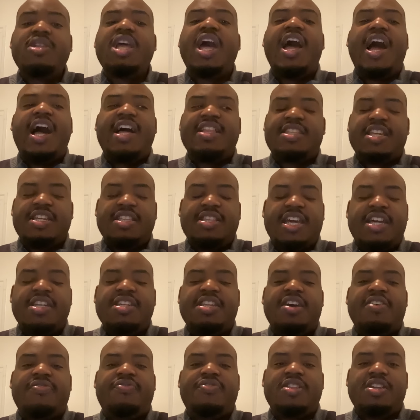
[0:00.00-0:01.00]
I think that
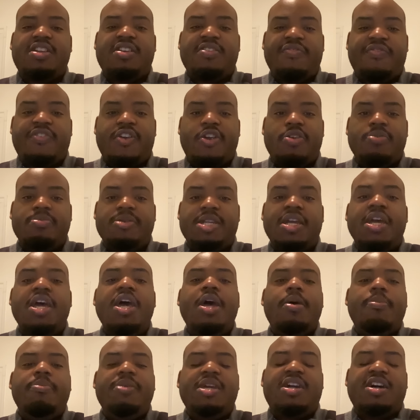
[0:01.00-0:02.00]
definitely confirmed it.
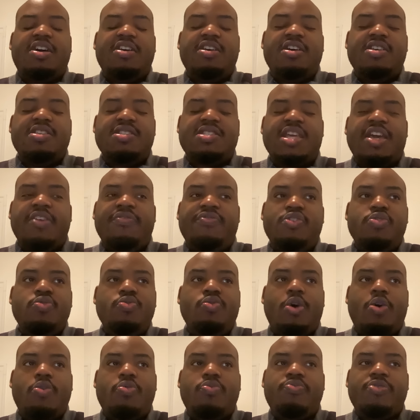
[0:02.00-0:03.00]
Because if
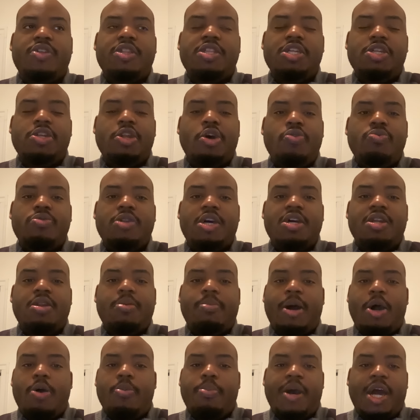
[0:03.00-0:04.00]
you don't really know nothing
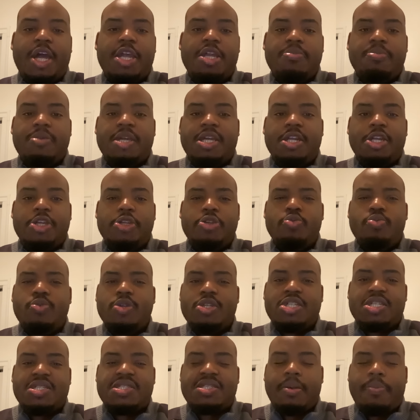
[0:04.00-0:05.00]
about Pikeman and you were
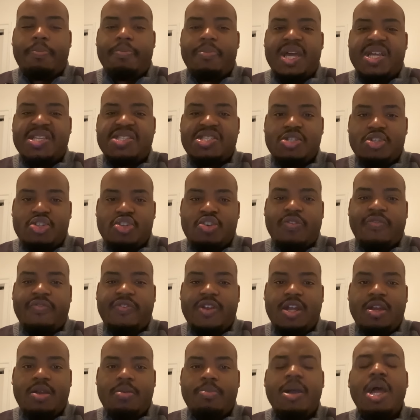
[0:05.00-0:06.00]
just a messenger for
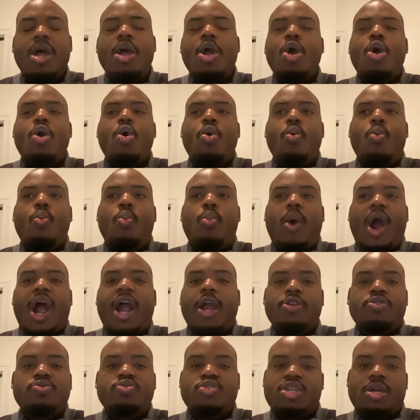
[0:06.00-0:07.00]
them, why
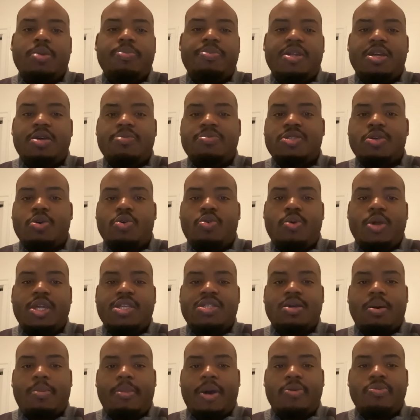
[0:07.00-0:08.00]
are you jumping up so quick
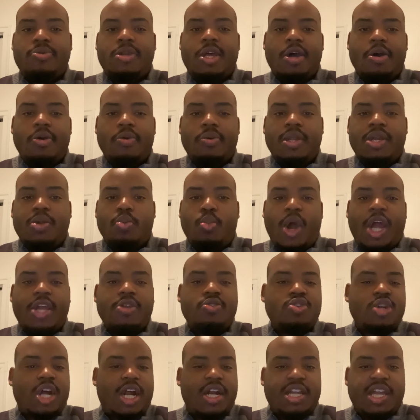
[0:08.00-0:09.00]
talking about no? And why are
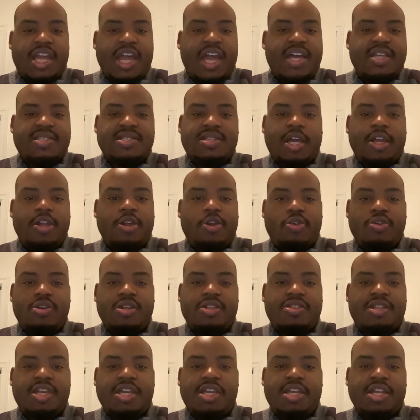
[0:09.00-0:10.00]
you trying to gaslight her
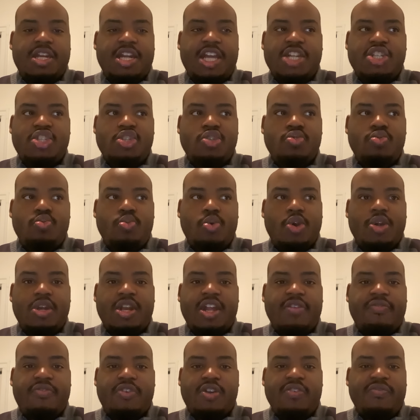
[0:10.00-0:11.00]
into thinking that you were
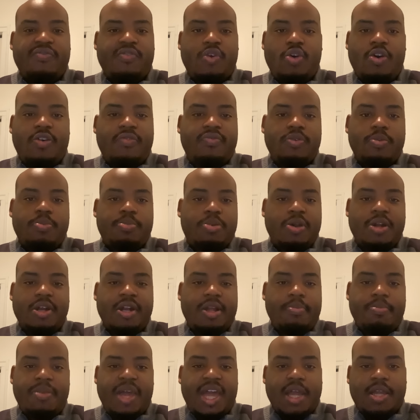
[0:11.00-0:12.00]
never involved with
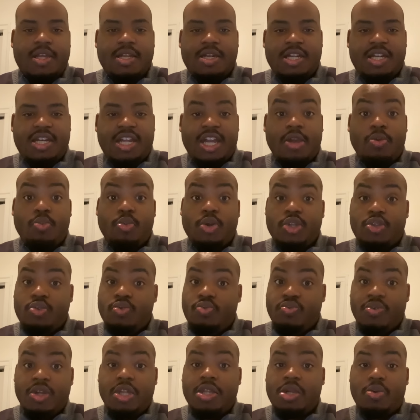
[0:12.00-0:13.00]
Brennan back in the day when you
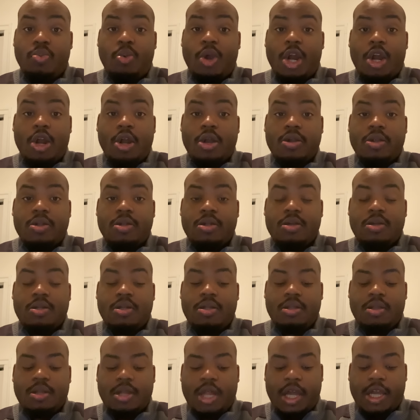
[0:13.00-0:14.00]
really were?
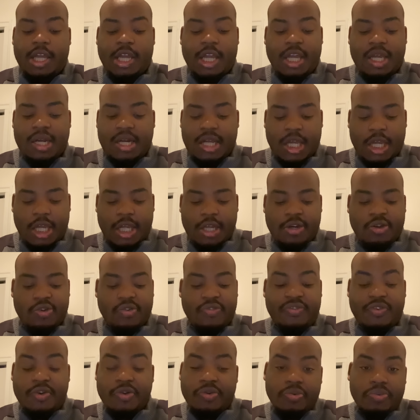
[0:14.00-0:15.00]
Like, Anna ain't no
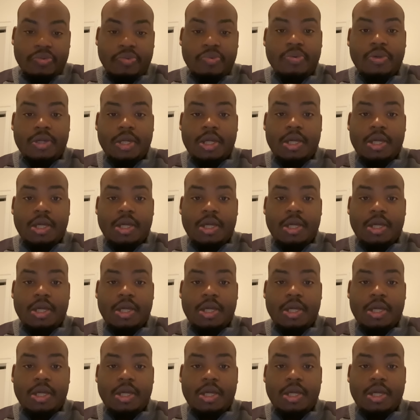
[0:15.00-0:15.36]
fool.